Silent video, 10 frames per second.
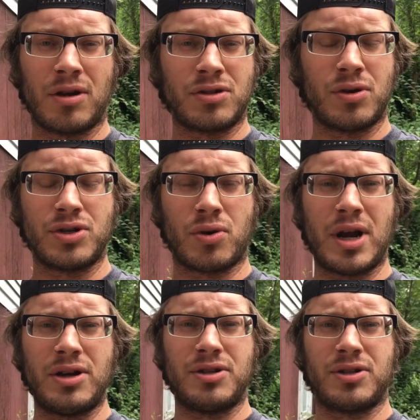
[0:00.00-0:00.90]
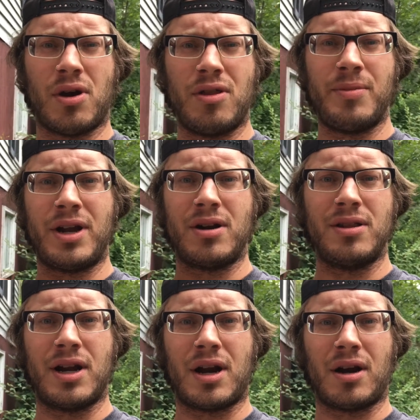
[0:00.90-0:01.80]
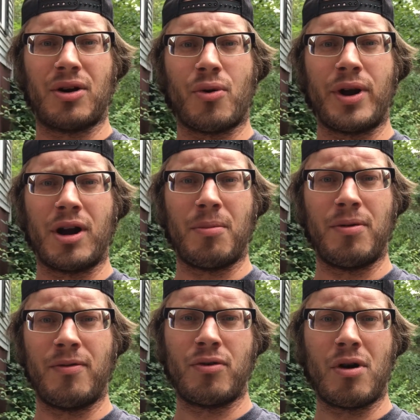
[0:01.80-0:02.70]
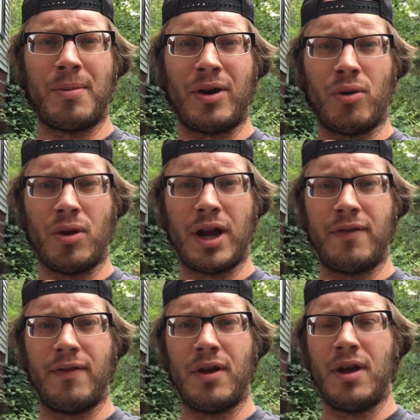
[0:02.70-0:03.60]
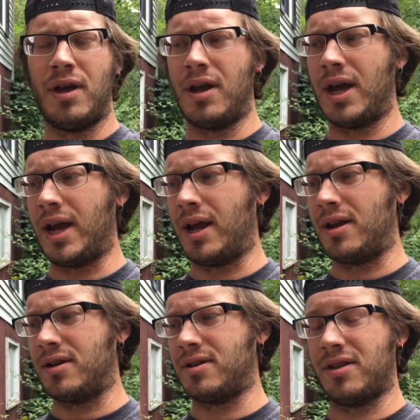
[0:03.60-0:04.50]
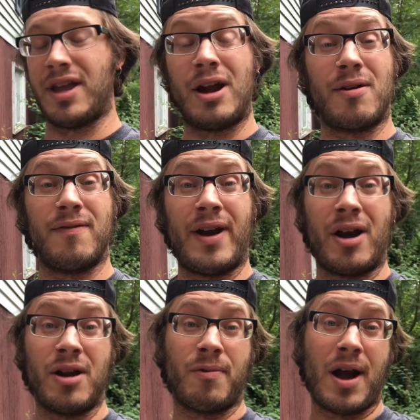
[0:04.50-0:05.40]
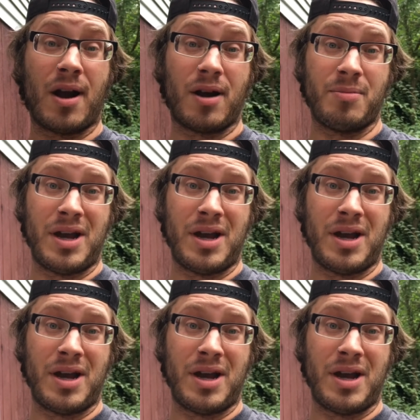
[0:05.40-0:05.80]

story short, I just saw them here and there growing up throughout my whole life, and they are very rare in my